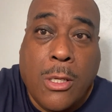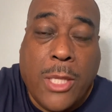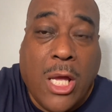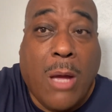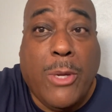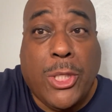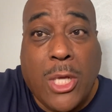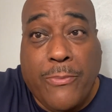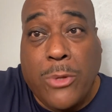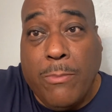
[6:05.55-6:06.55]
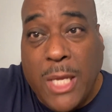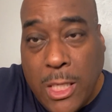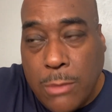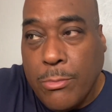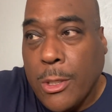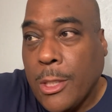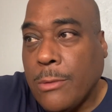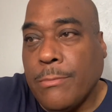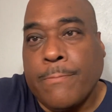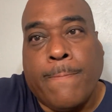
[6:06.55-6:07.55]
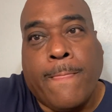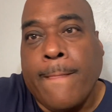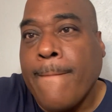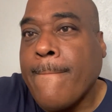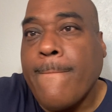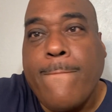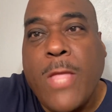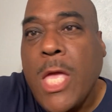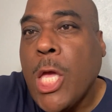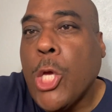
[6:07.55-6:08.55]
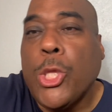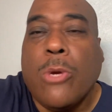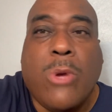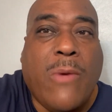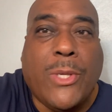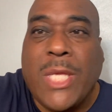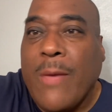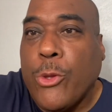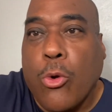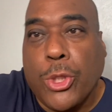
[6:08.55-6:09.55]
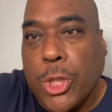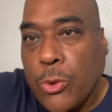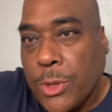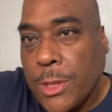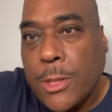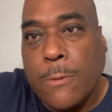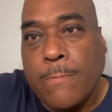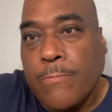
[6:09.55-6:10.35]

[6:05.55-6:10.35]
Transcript: They're going to be tough to beat, but the Ravens have no excuses.